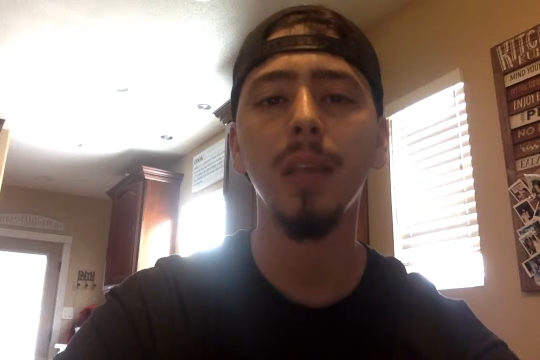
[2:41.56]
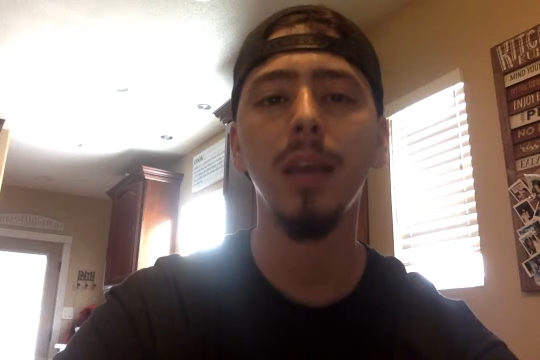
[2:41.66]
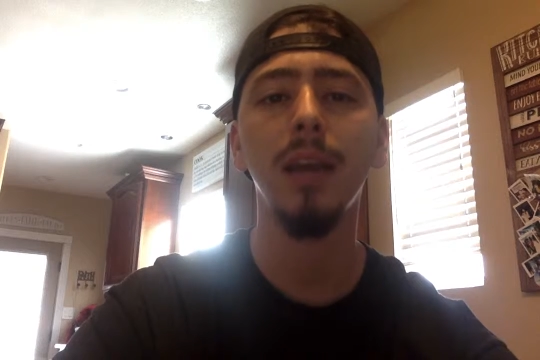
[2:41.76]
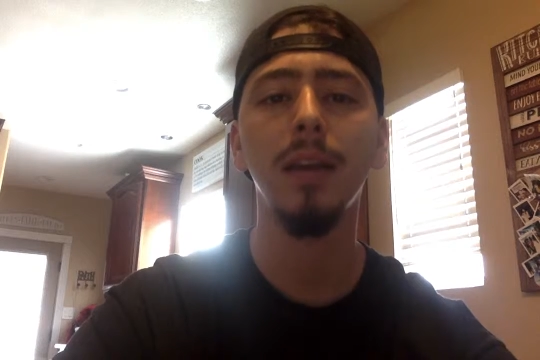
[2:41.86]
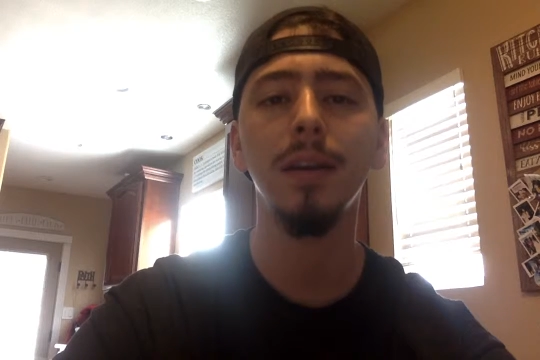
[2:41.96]

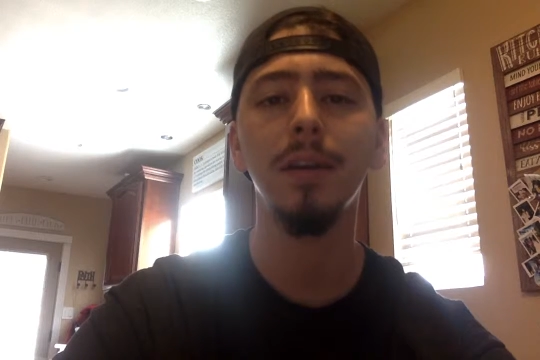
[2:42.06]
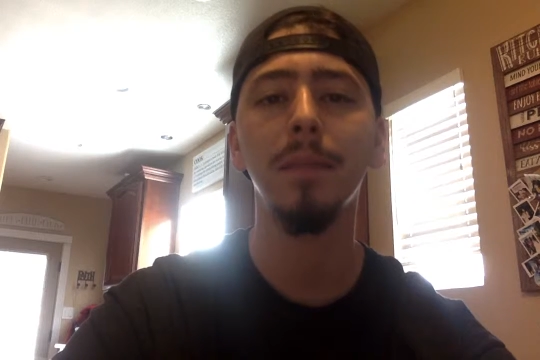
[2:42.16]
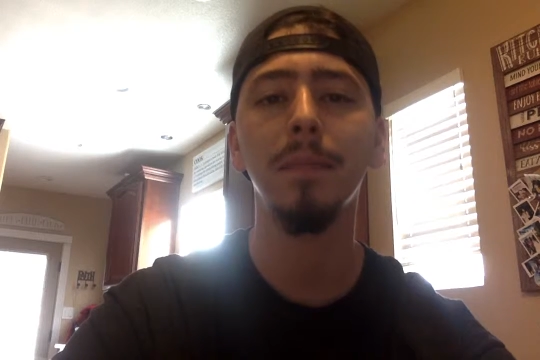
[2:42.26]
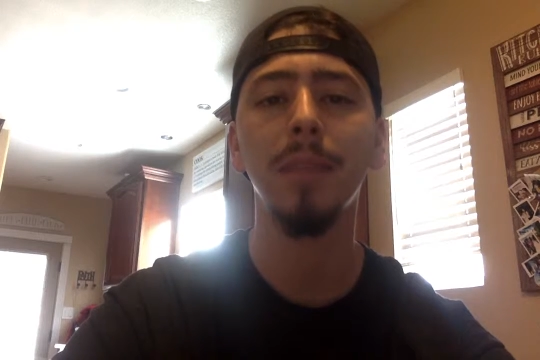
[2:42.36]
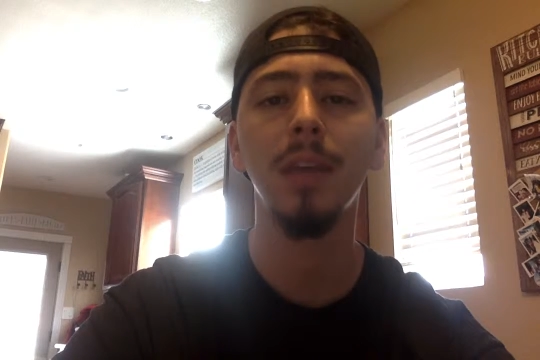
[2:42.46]
and
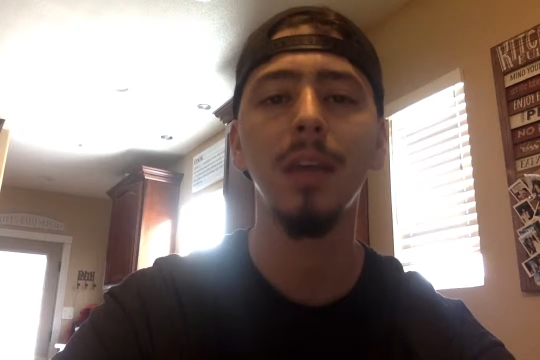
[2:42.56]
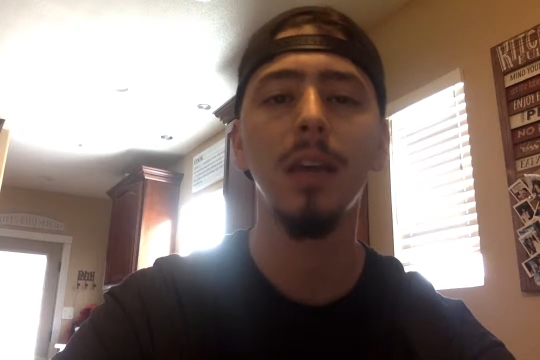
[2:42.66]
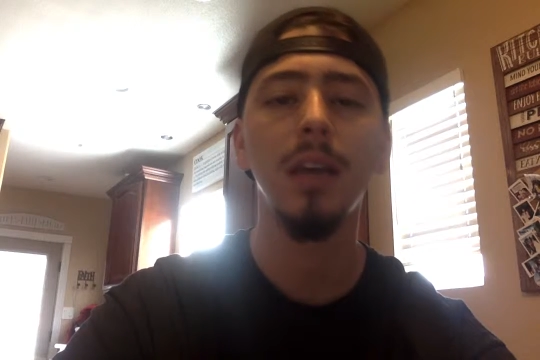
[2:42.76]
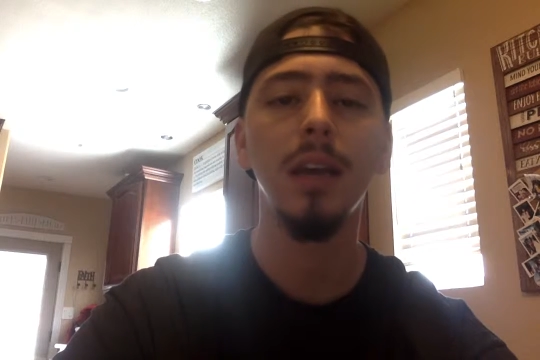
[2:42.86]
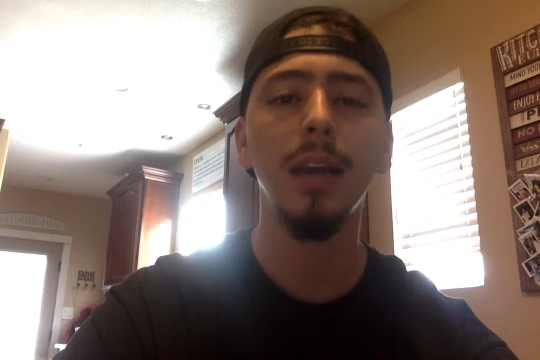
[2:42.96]

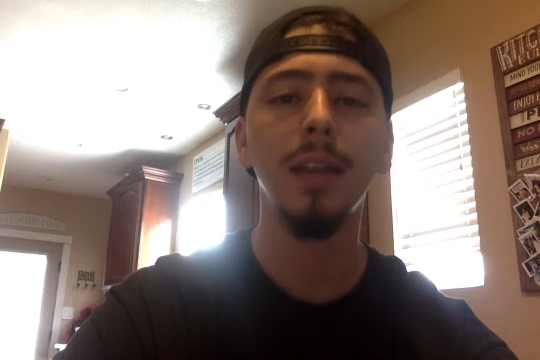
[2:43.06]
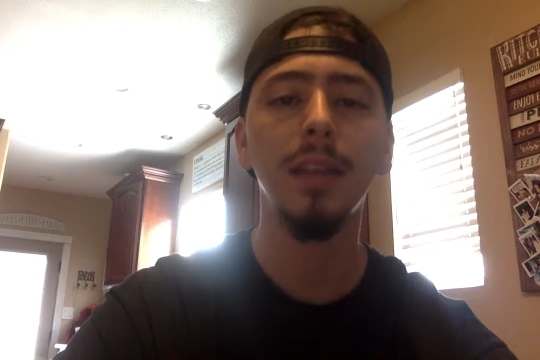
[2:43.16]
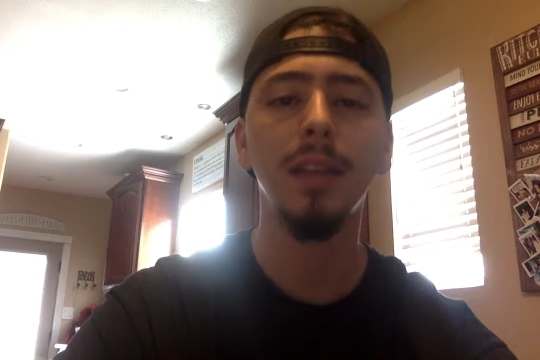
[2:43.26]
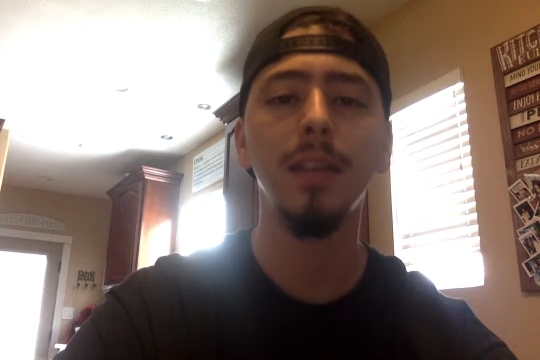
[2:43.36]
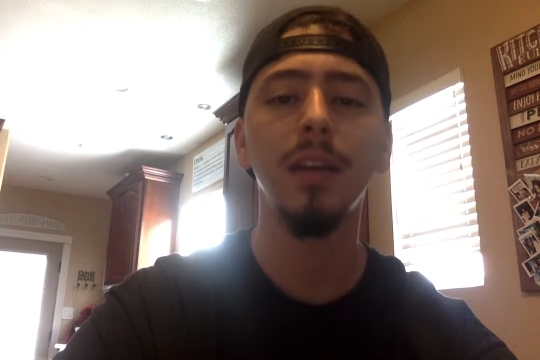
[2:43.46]

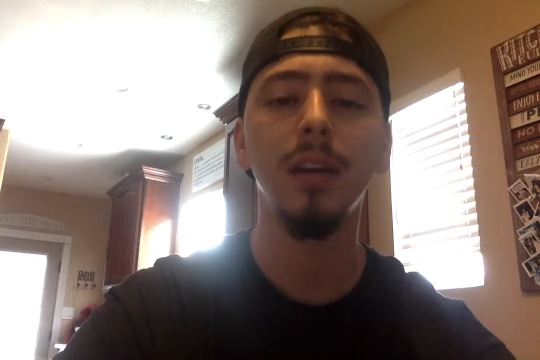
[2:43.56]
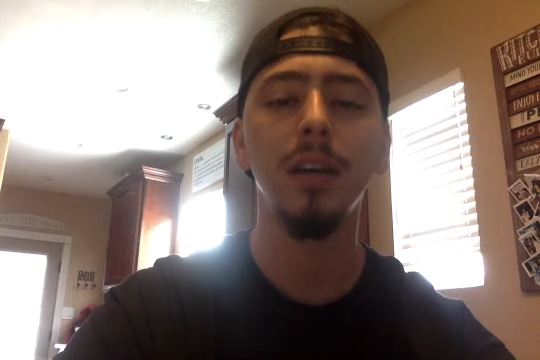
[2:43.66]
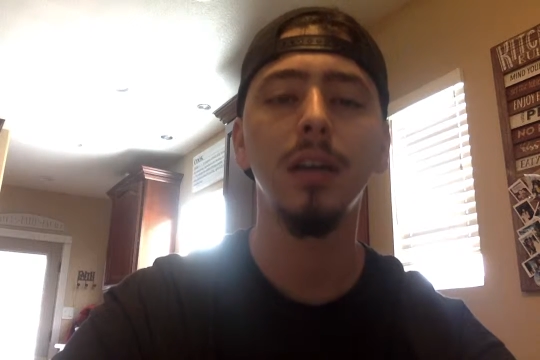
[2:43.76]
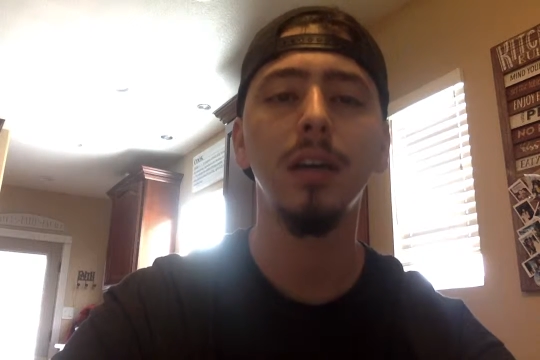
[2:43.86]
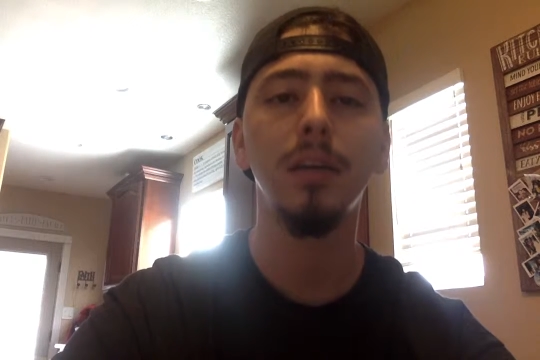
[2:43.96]
then
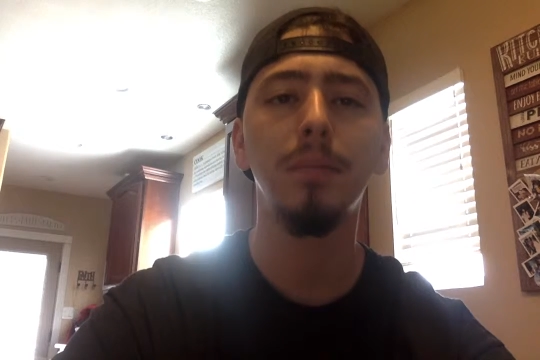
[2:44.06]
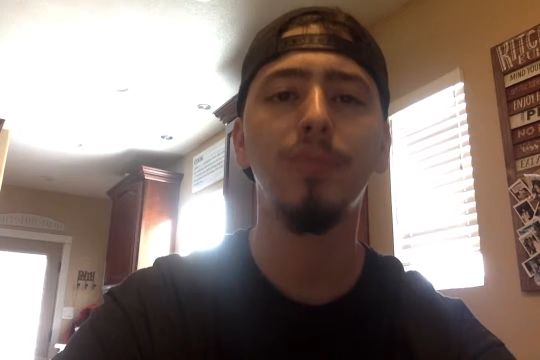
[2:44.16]
the